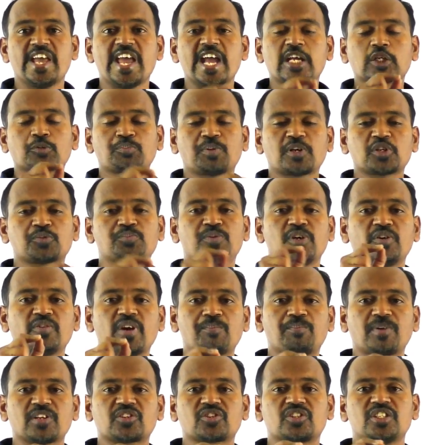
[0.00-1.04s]
ax plus by
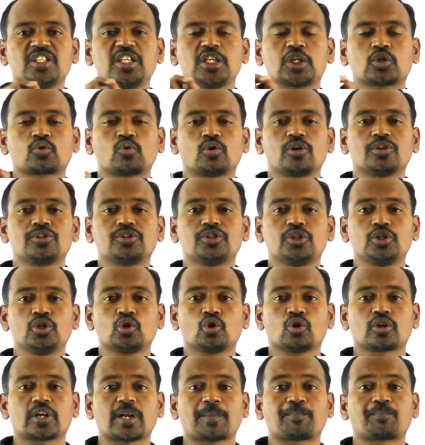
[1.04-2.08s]
plus c equal to
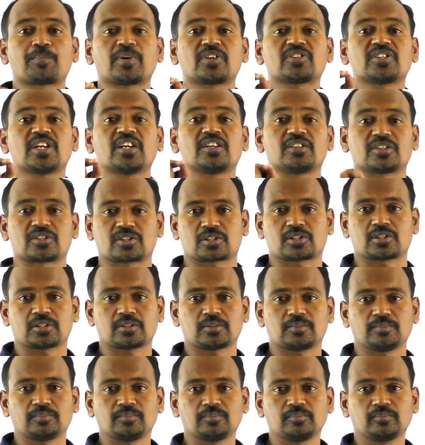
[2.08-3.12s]
0 represents